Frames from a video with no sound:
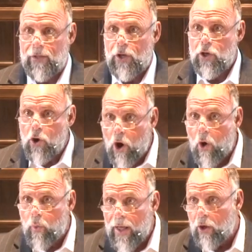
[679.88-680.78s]

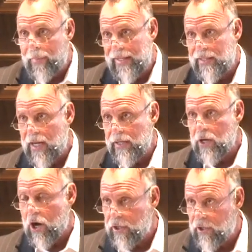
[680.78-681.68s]
Your will be done
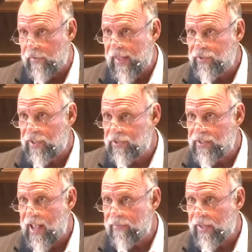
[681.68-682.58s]
on earth as is in
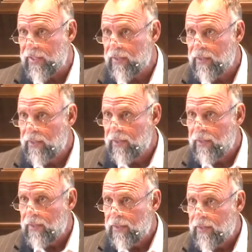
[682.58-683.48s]
heaven.
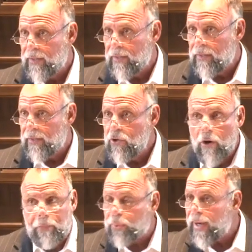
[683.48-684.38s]
Your
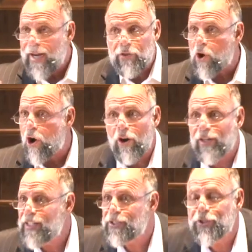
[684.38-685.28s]
prayers aren't
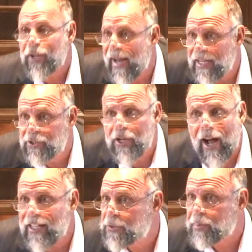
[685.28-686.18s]
going to change
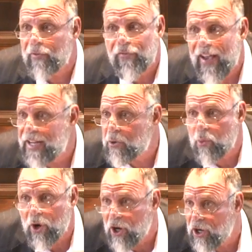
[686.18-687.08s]
God's prophetic
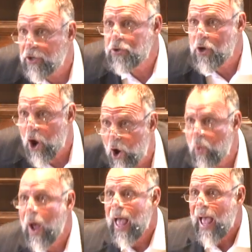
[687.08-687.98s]
word.
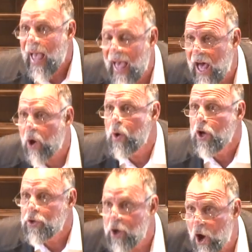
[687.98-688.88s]
No how,
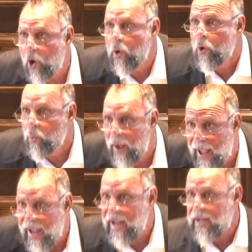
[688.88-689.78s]
no
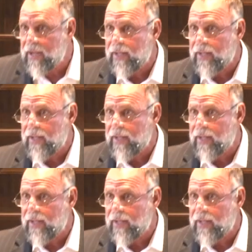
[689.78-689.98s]
way.